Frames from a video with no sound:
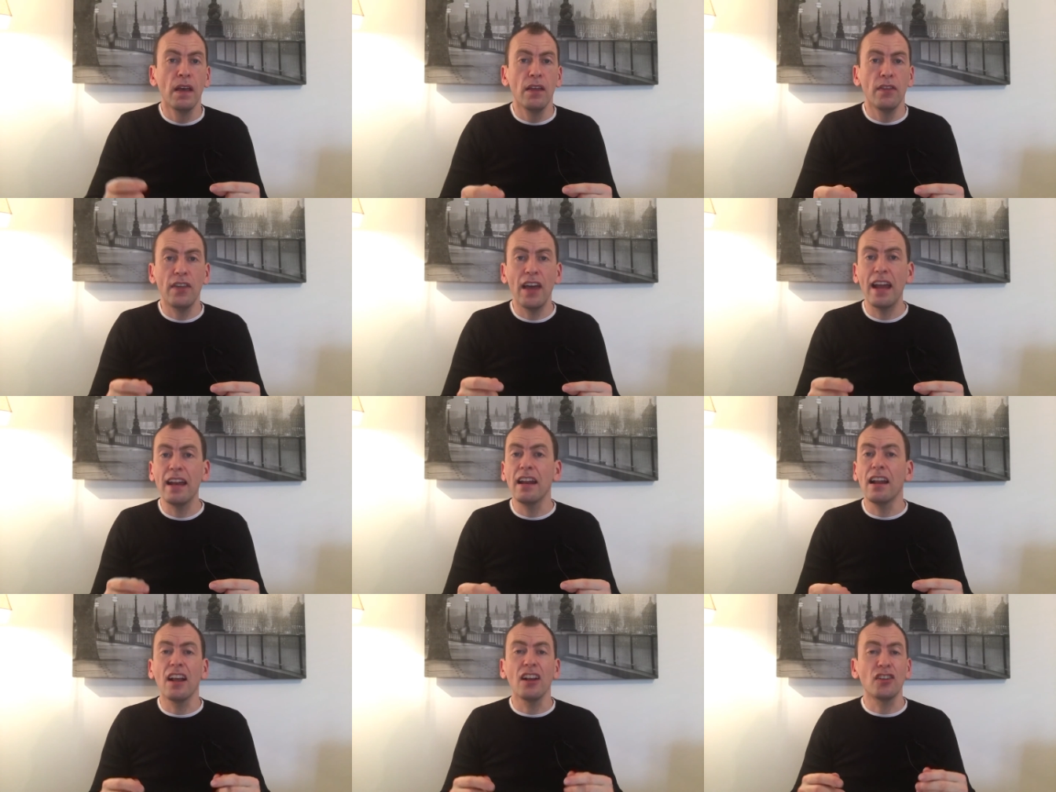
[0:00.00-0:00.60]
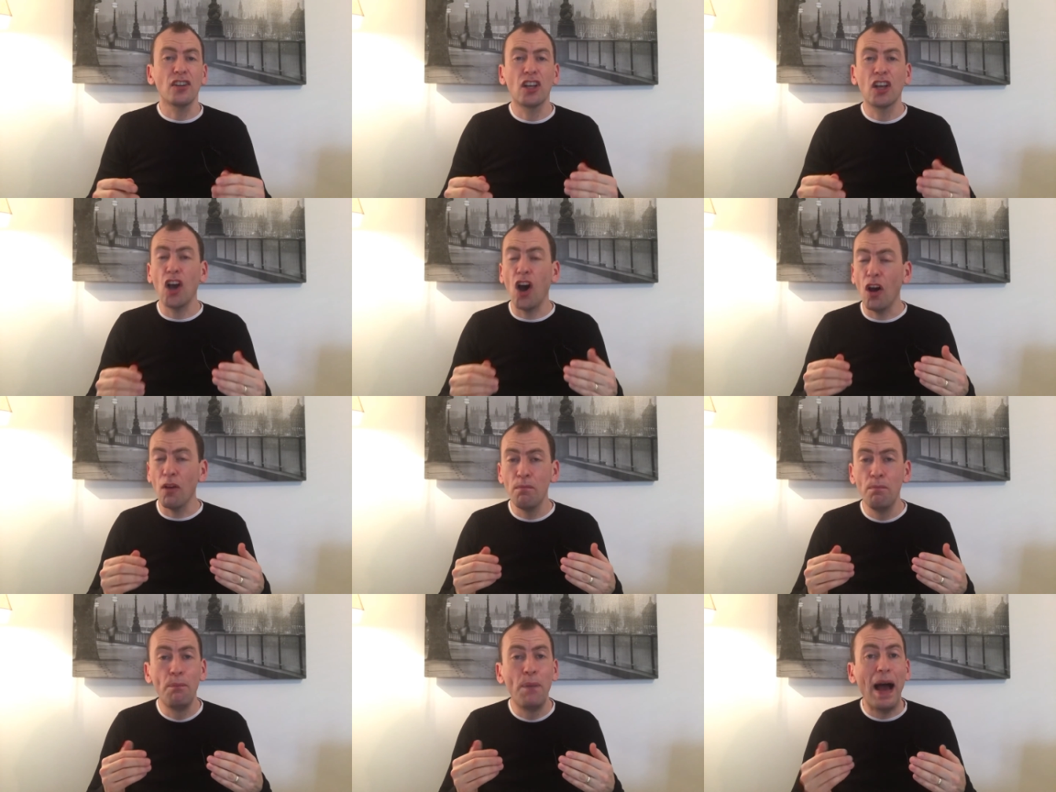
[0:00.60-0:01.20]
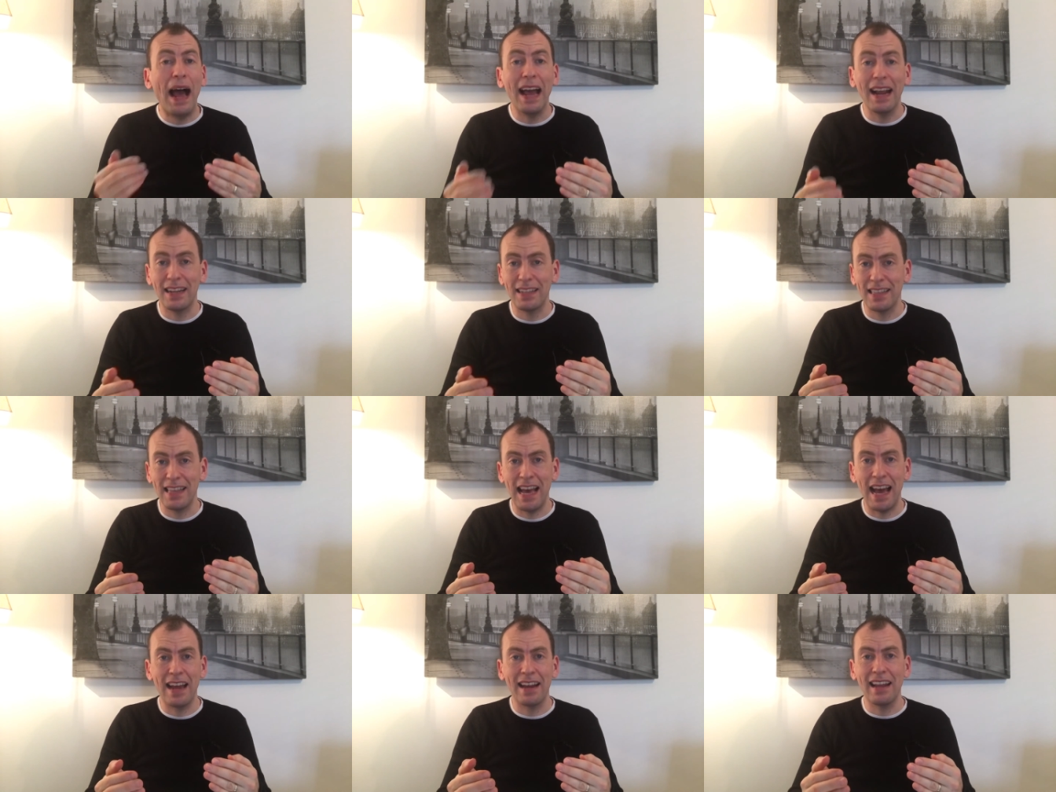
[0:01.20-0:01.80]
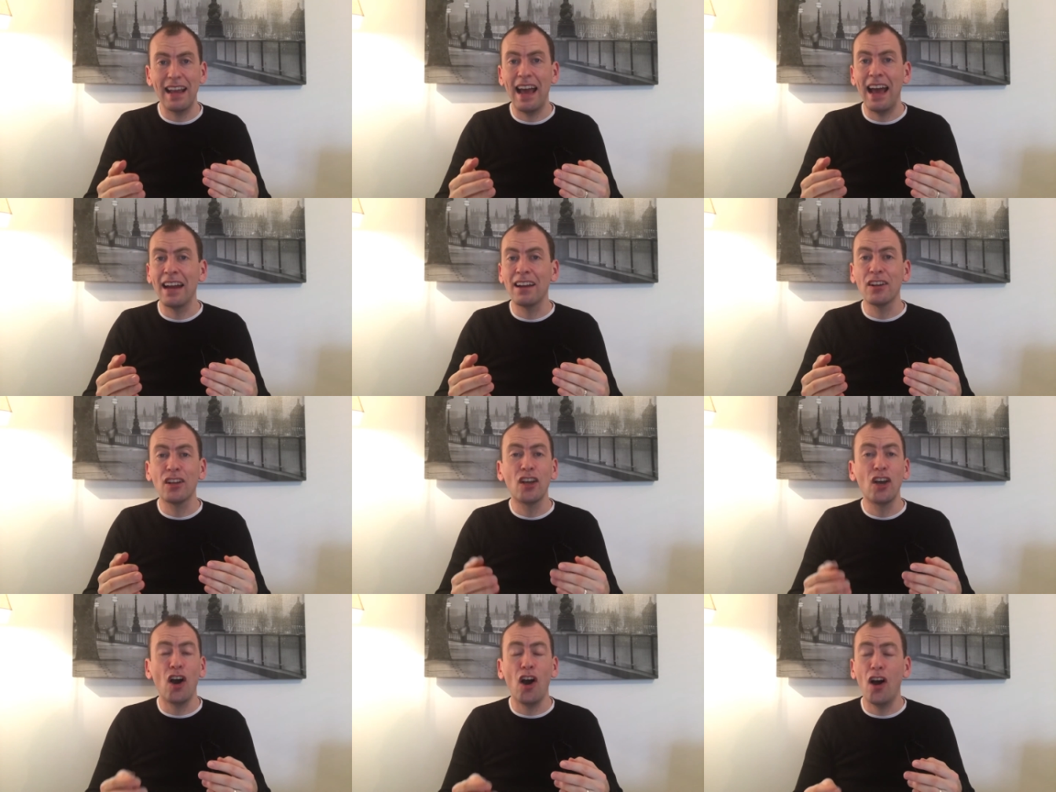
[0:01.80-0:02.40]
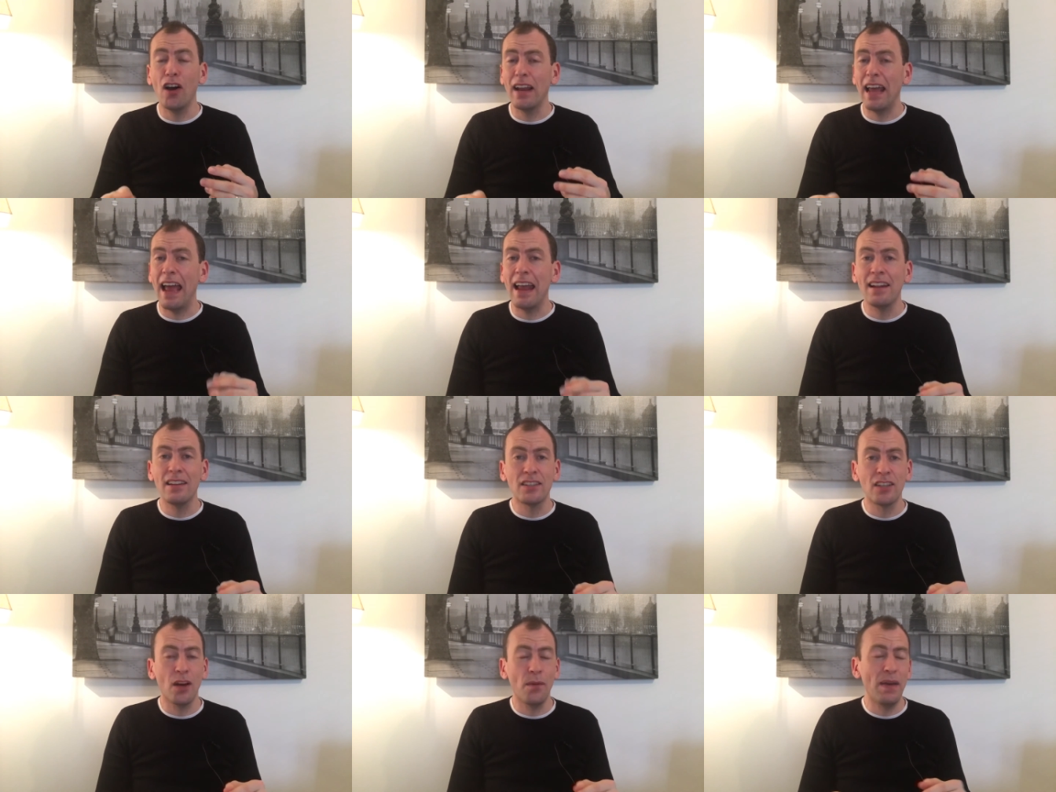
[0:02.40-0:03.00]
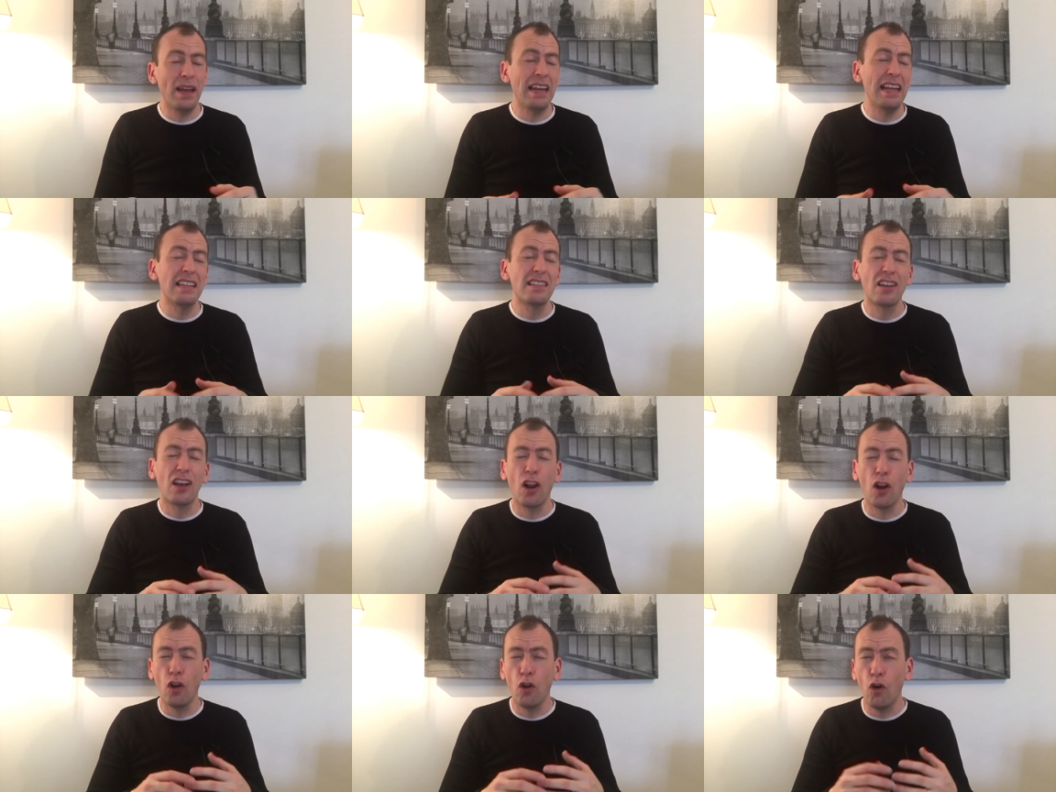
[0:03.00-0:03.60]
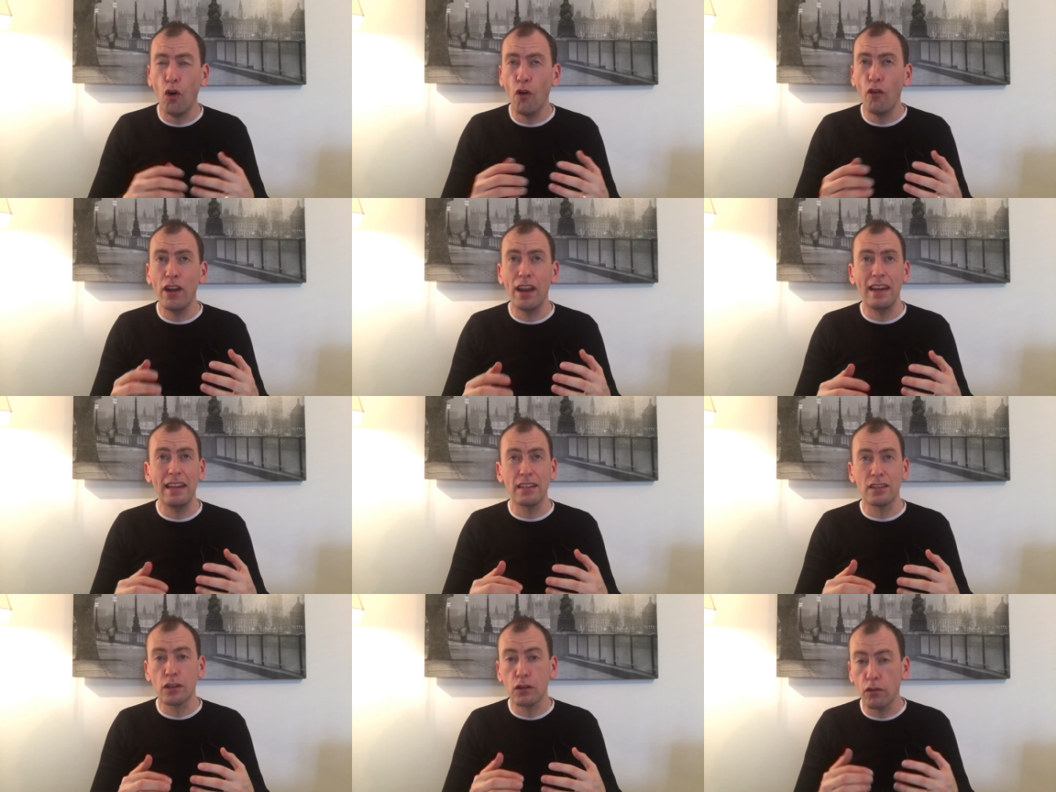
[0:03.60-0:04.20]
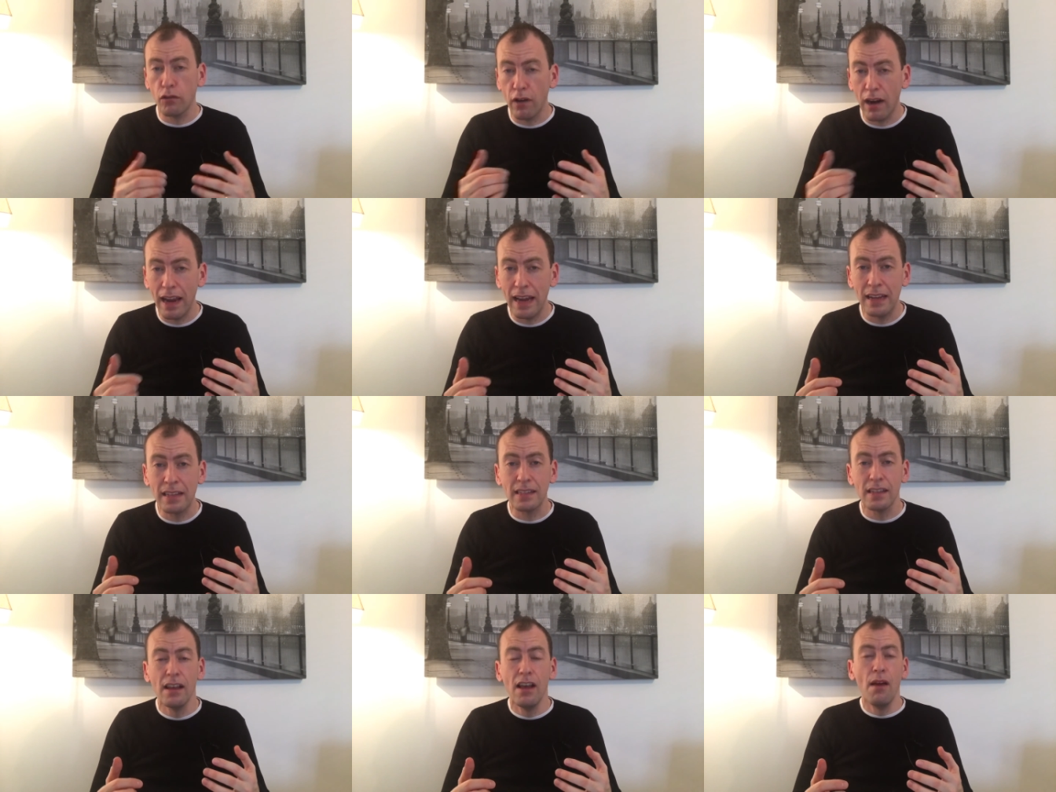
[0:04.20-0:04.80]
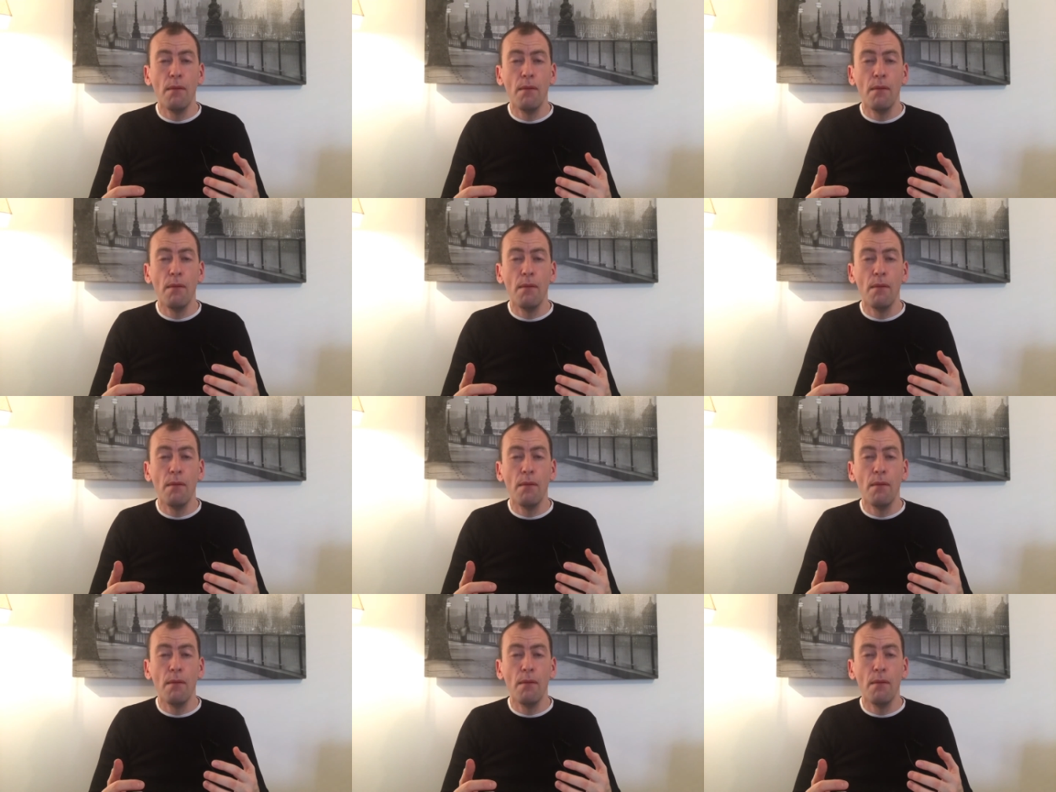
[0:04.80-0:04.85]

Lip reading: then God backs that, and God ends up in his glory and his grace